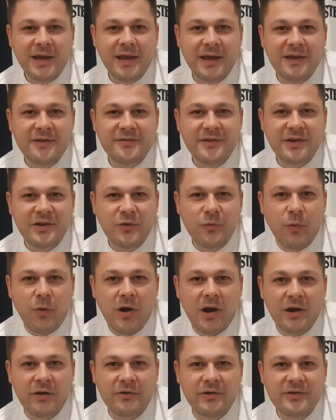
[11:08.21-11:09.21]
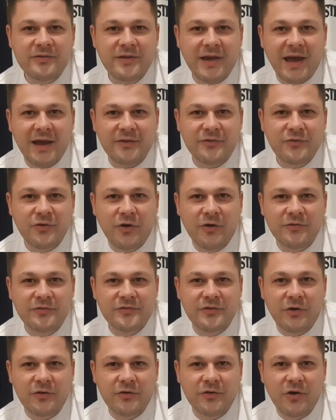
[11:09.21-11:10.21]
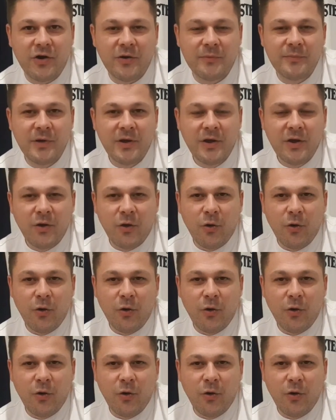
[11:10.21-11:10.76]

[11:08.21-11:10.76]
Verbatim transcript: It is inquiries@toffs.com.